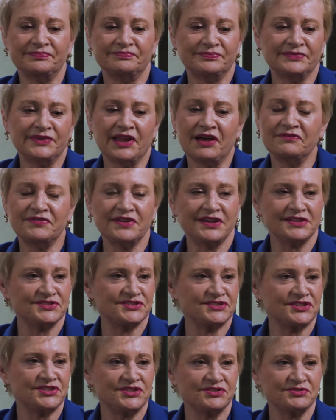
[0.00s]
loved the
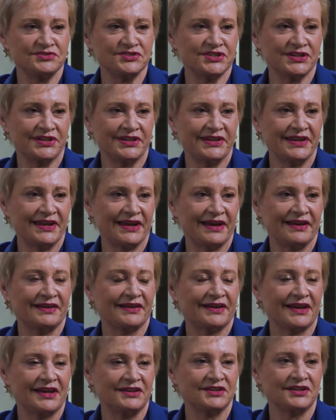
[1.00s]
institution,
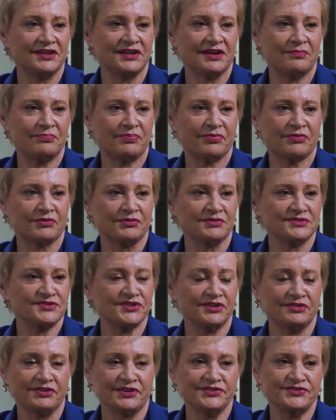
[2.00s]
ended up through a
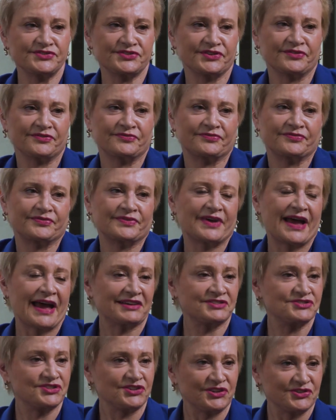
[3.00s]
series of
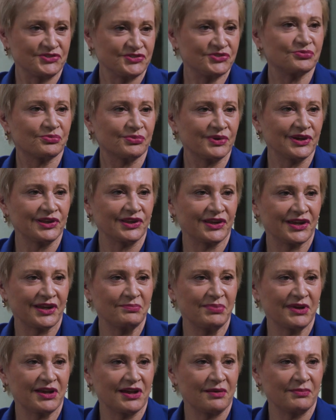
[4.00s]
accidents, really,
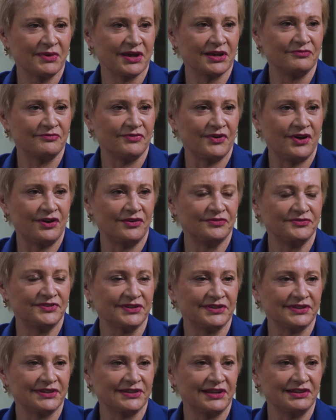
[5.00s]
becoming involved
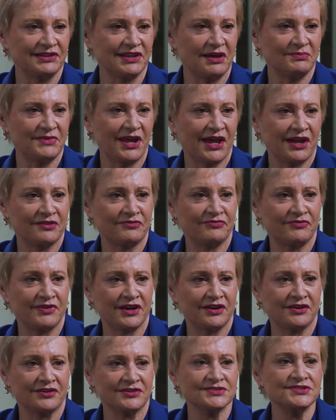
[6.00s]
in alumni
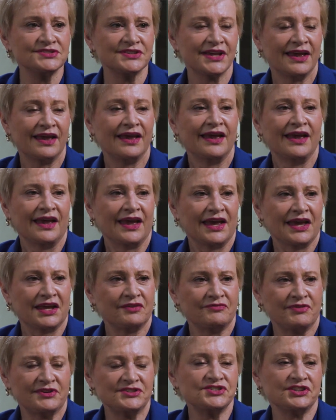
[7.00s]
affairs, and
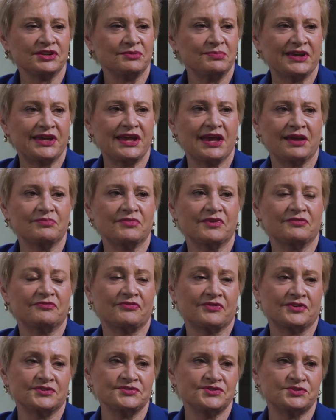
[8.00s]
eventually became the
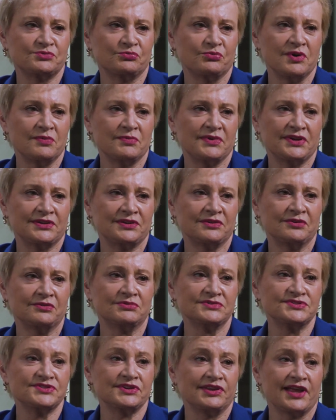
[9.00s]
first woman who
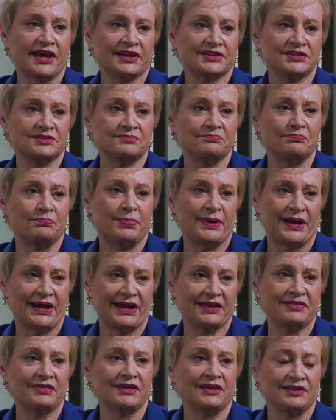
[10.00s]
was elected
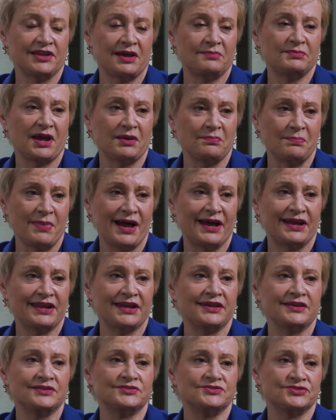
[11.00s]
by the alumni
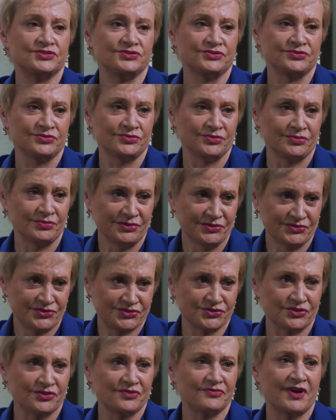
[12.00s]
body to
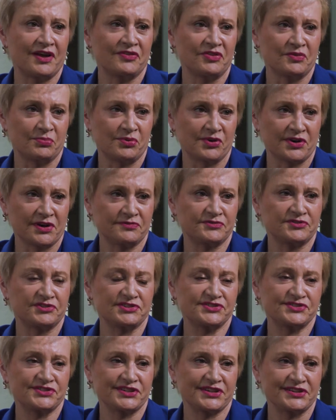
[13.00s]
serve on the board of
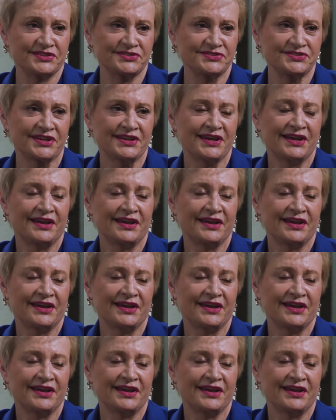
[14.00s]
trustees.